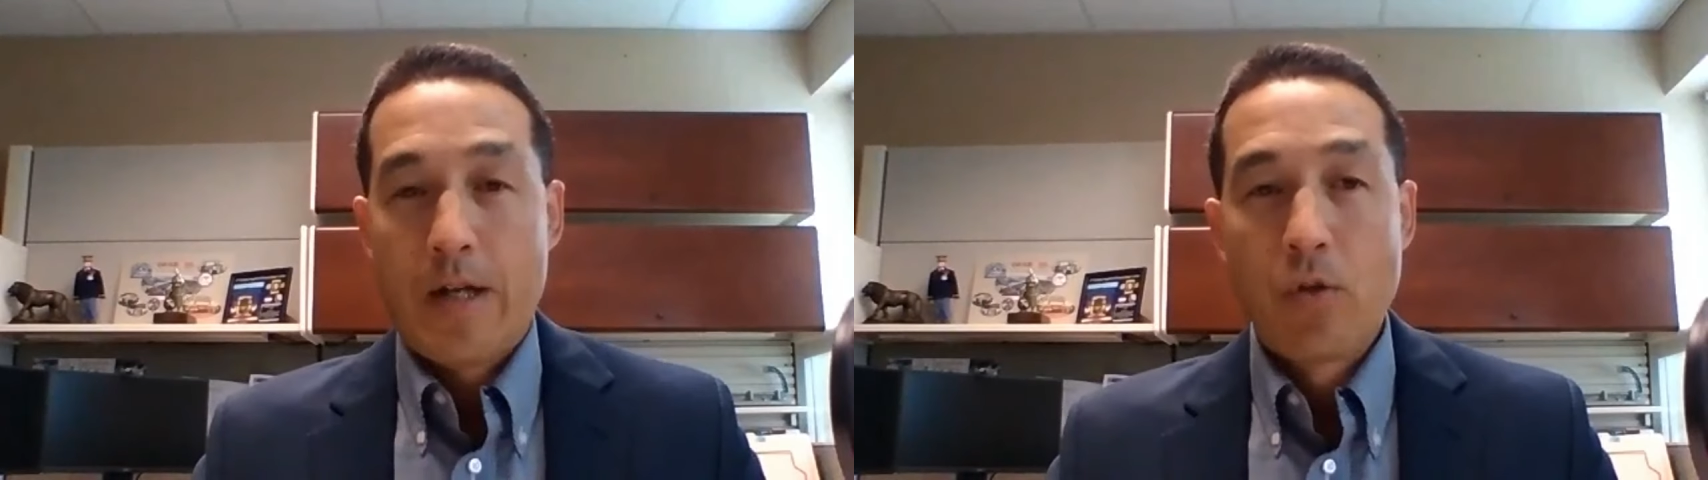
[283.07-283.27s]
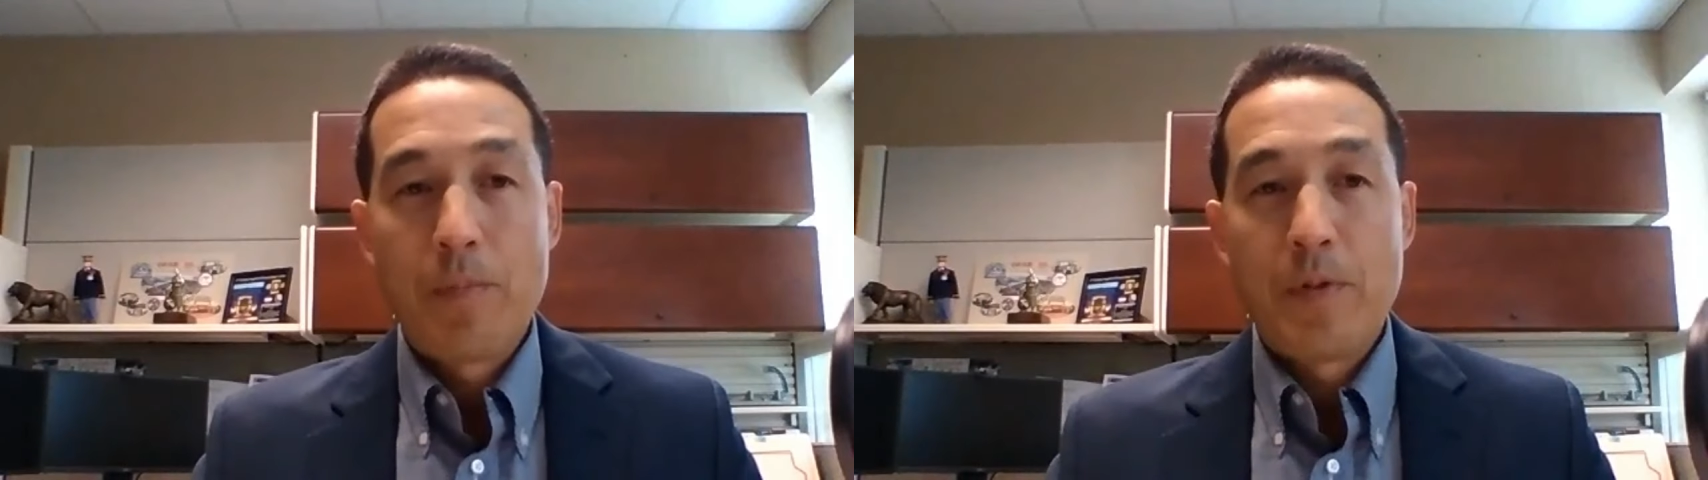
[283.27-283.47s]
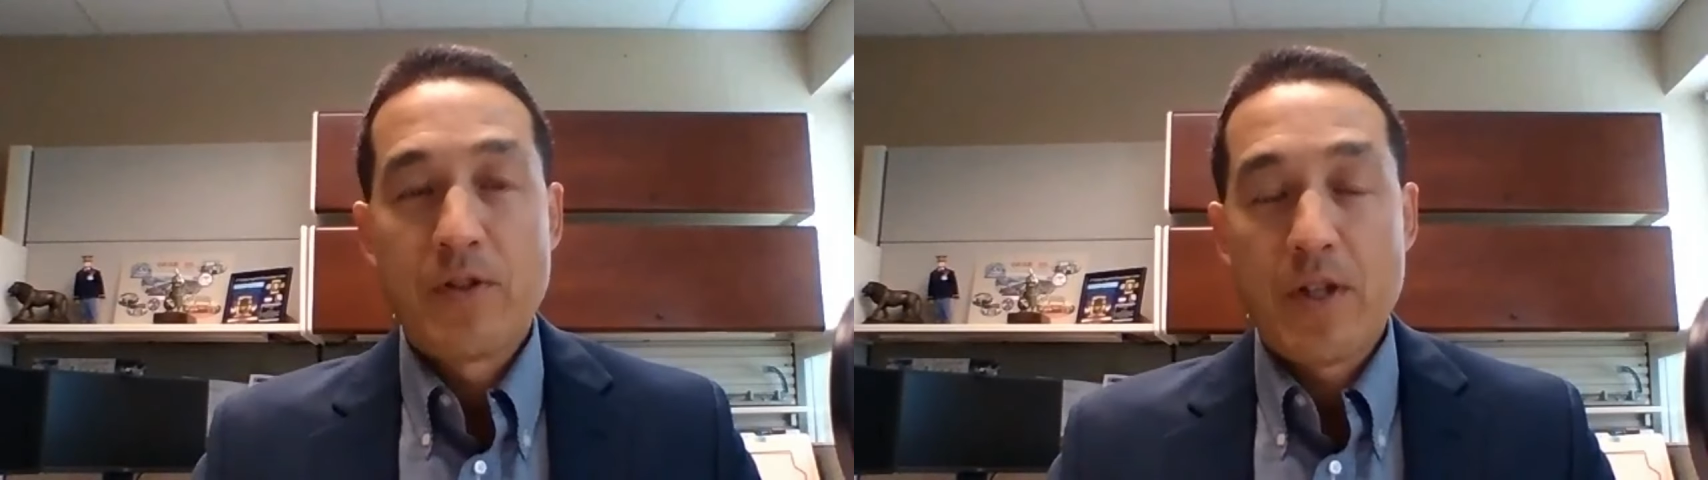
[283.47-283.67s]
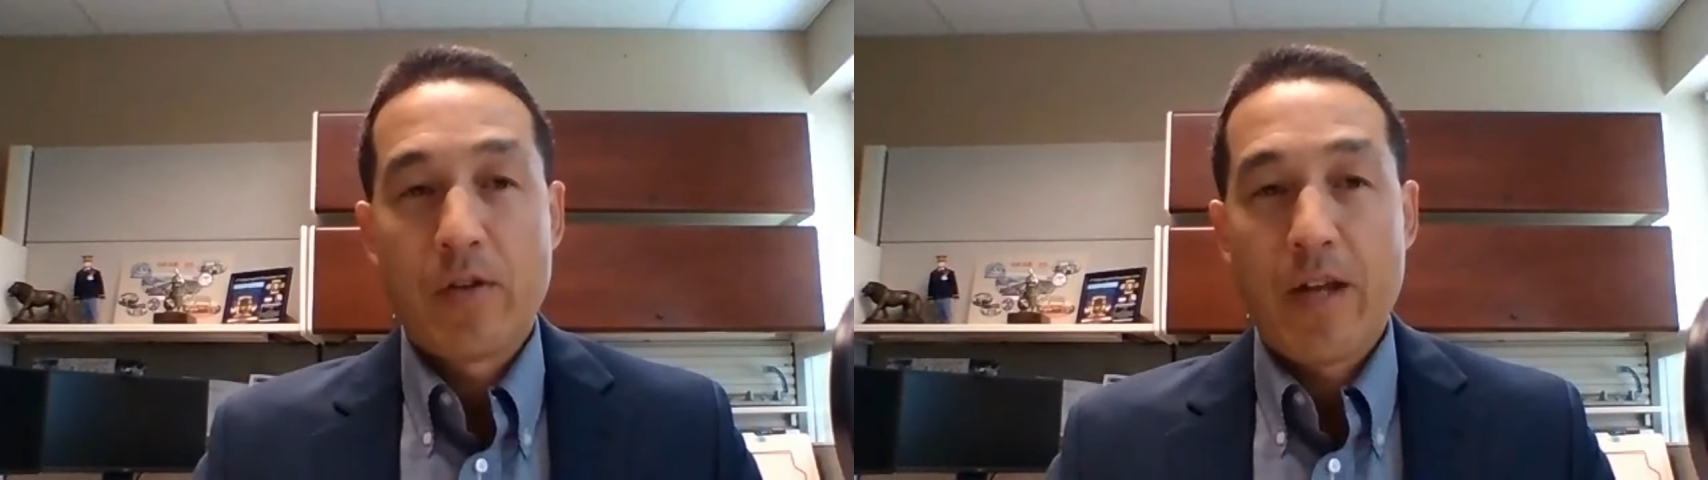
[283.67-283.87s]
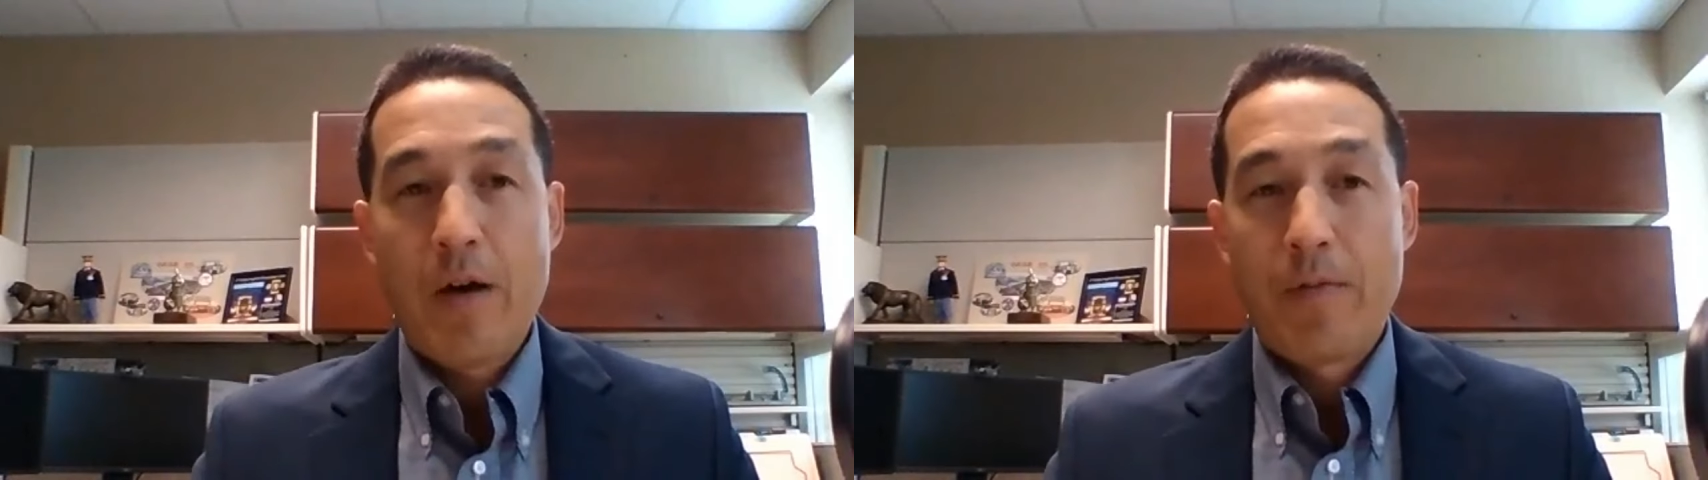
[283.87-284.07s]
grew up in
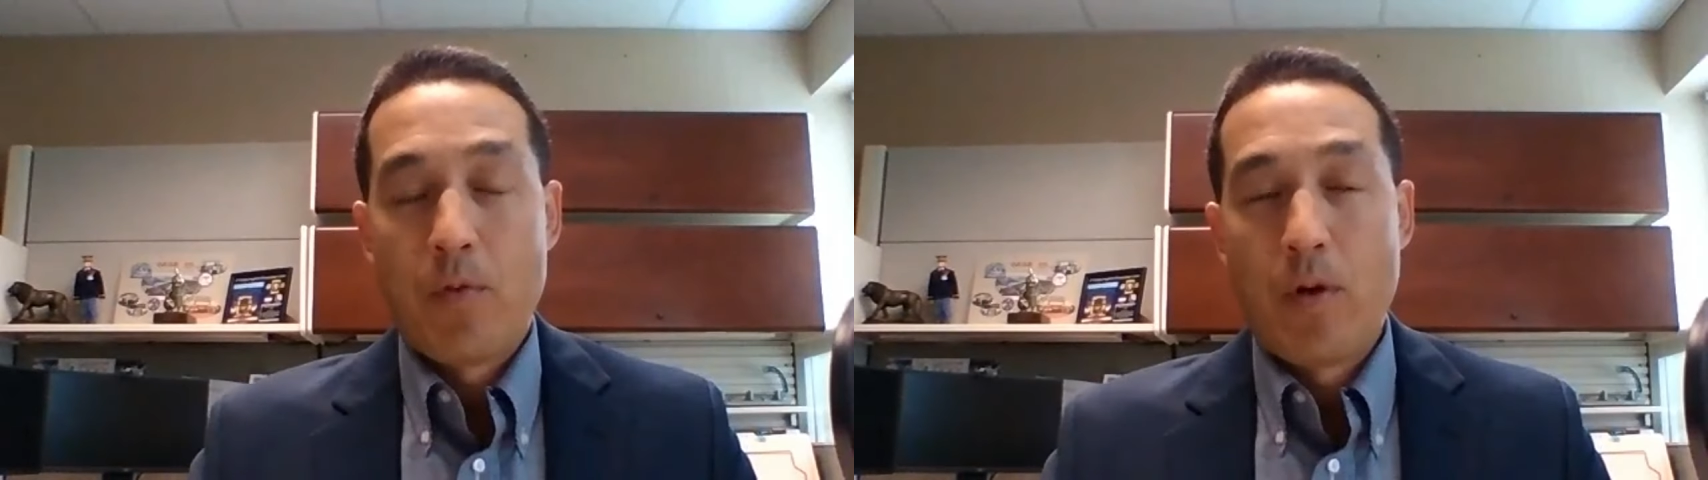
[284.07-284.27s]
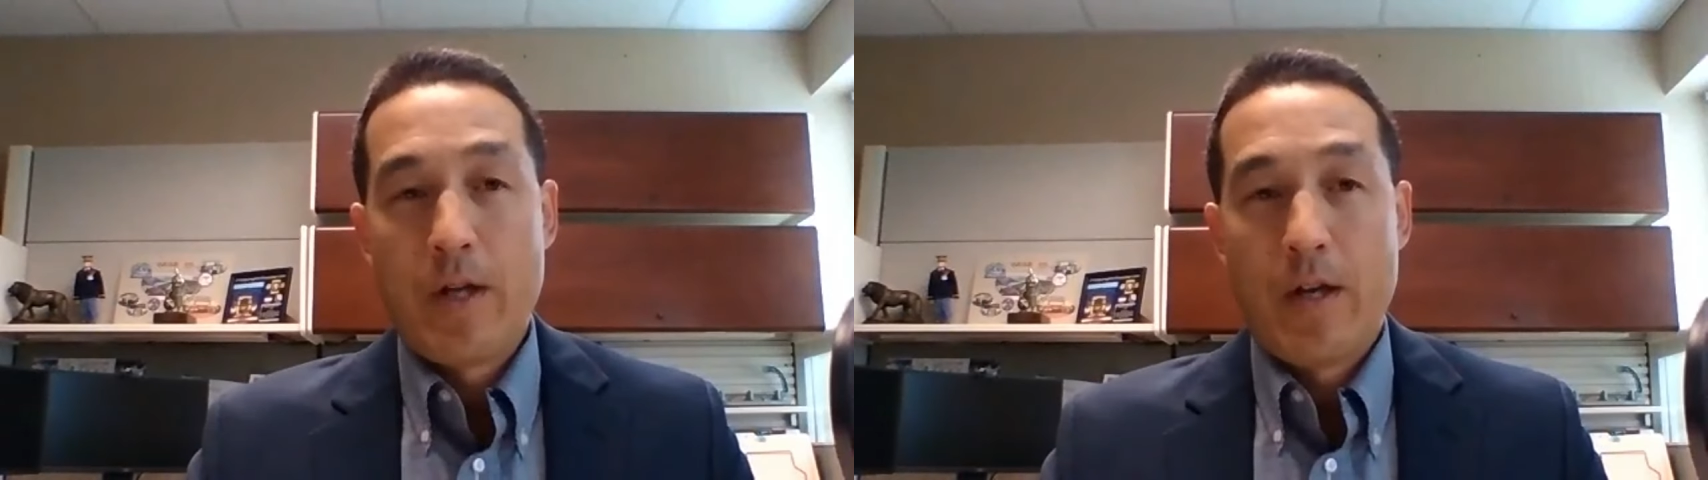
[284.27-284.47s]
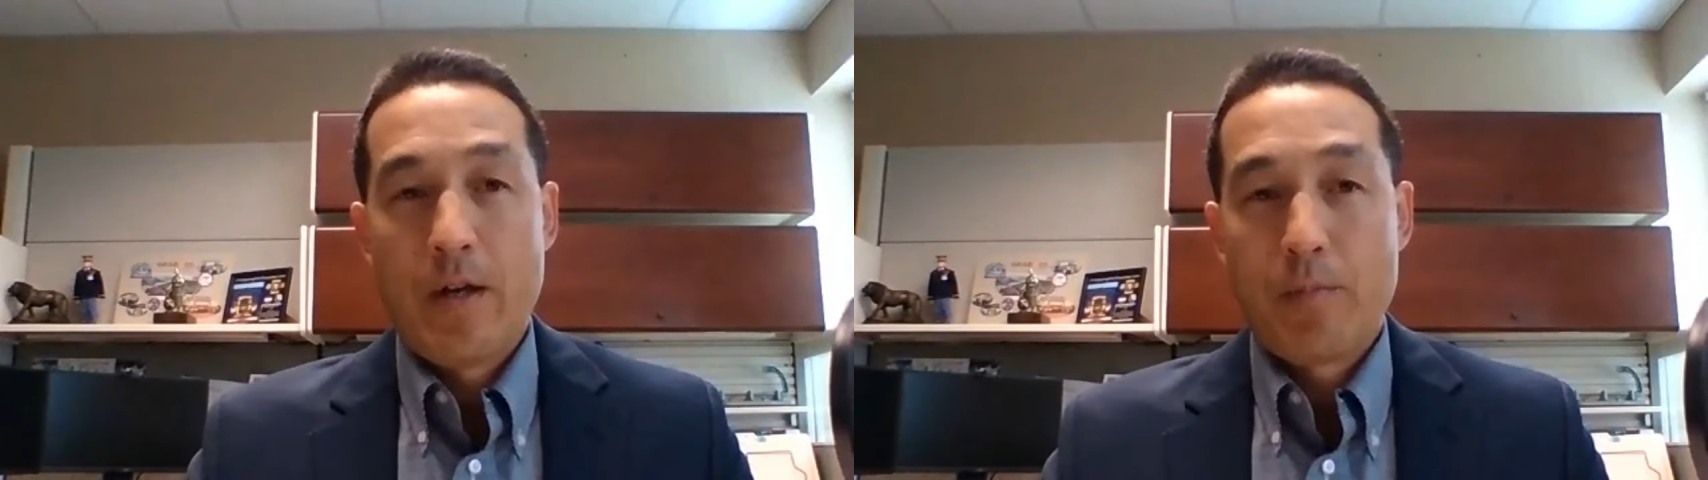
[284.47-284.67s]
Southern California.